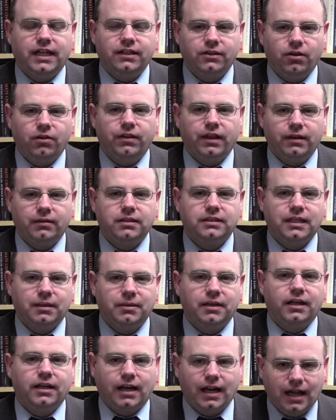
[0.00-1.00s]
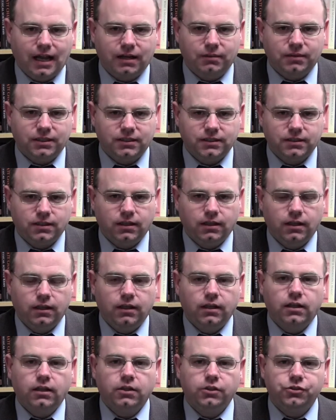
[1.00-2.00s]
I know that because I'm an economist.
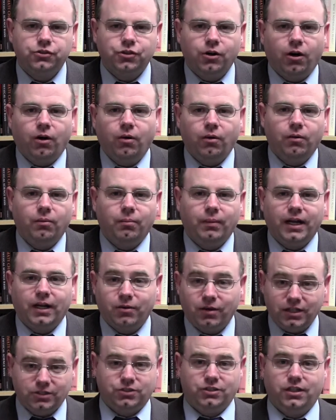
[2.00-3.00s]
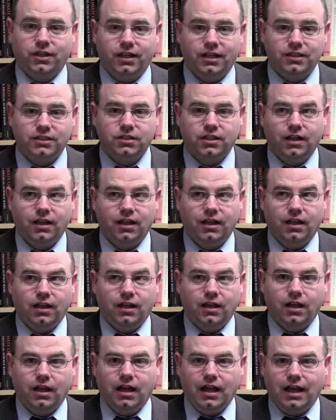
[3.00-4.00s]
So my question is,
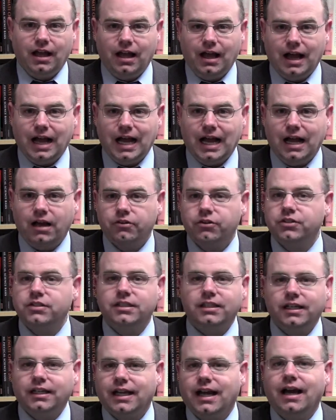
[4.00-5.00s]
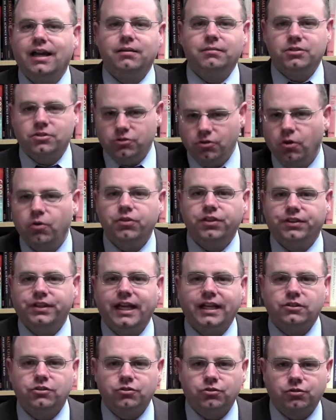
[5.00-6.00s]
how does the economist know that
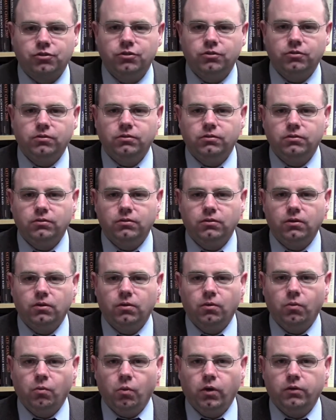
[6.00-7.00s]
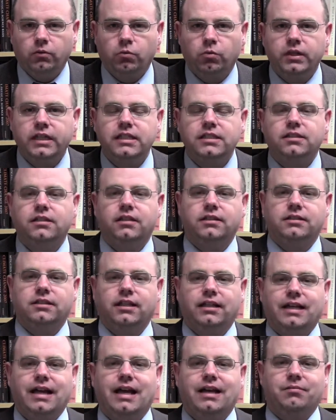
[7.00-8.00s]
that's true? What reason does
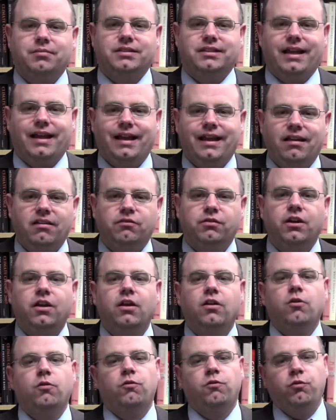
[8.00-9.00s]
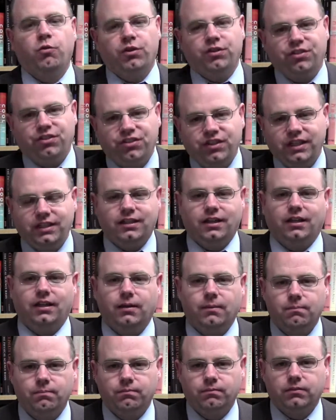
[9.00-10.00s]
the economist have for
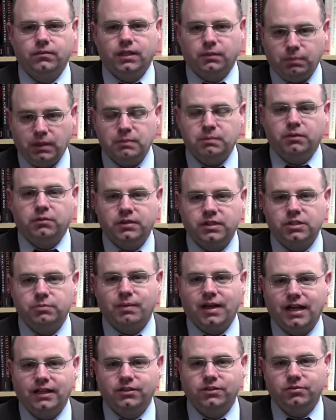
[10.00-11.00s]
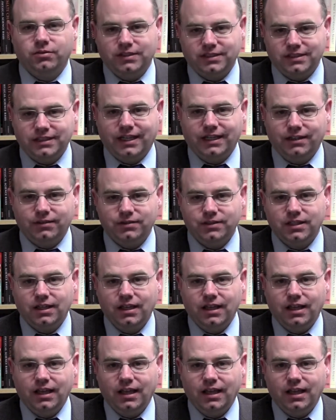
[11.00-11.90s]
thinking that people respond to incentives?